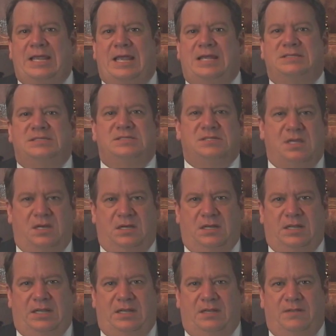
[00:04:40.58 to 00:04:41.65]
and
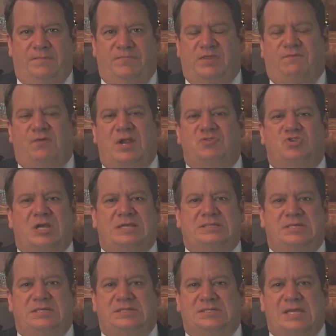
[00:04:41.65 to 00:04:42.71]
suddenly the
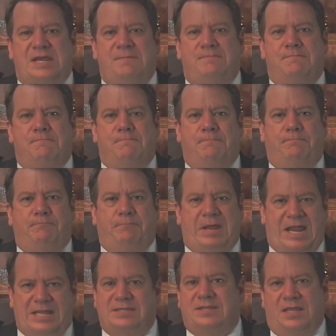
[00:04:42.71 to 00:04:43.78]
franchisees say
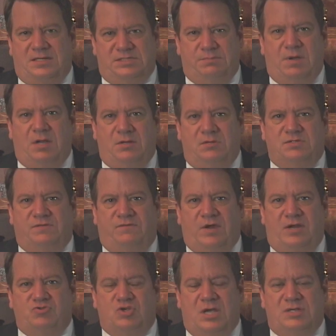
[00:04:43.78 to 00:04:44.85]
bad things about you as a
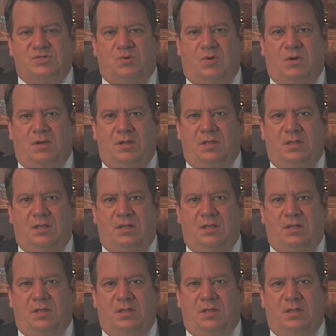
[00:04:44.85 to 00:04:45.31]
franchisor.